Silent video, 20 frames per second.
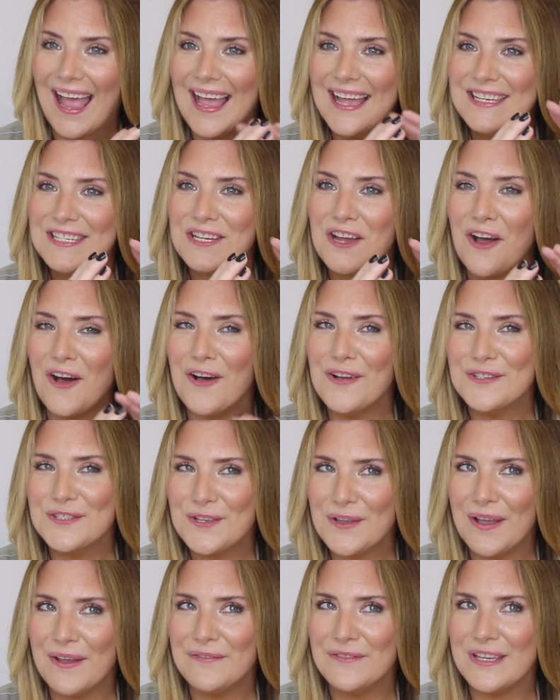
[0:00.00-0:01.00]
And
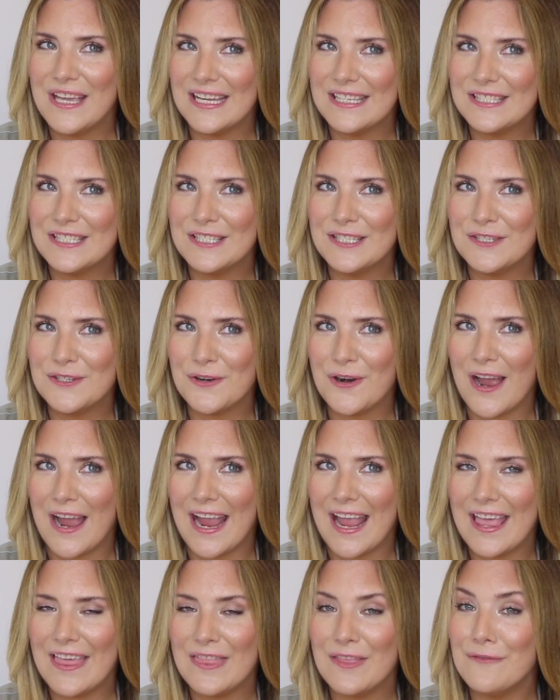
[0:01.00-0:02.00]
also have yet to
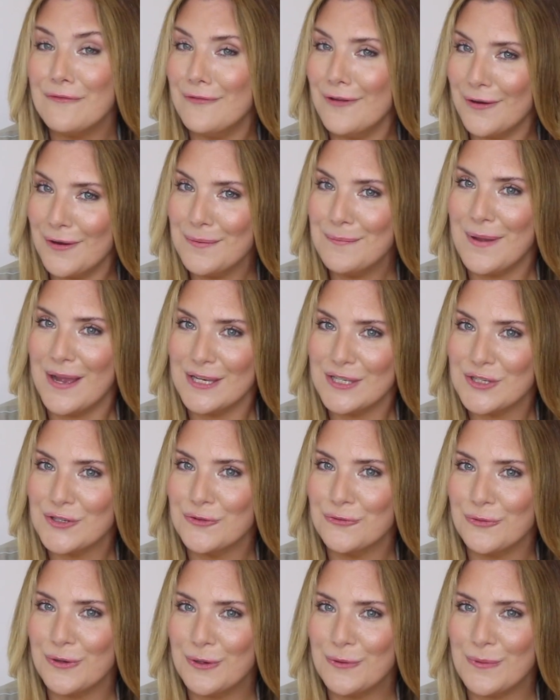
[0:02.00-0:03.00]
try the very much
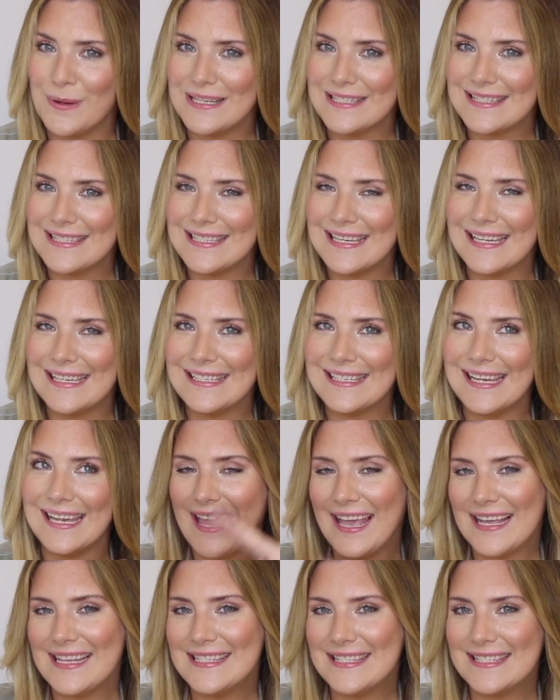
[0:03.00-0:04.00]
requested
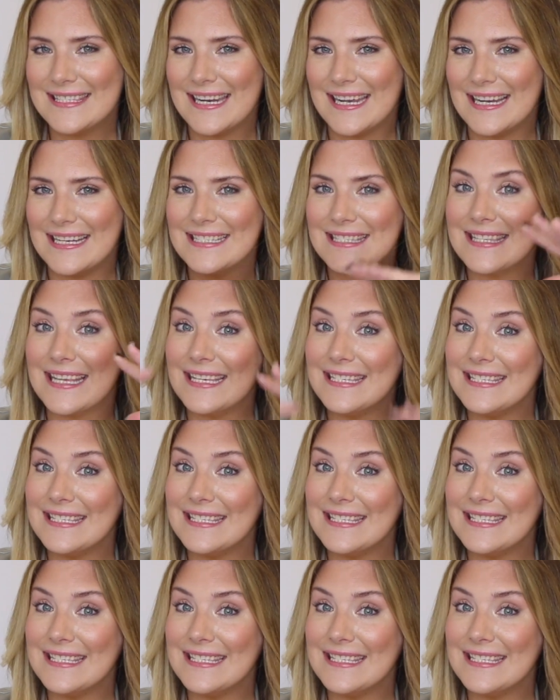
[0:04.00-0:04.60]
Kerastase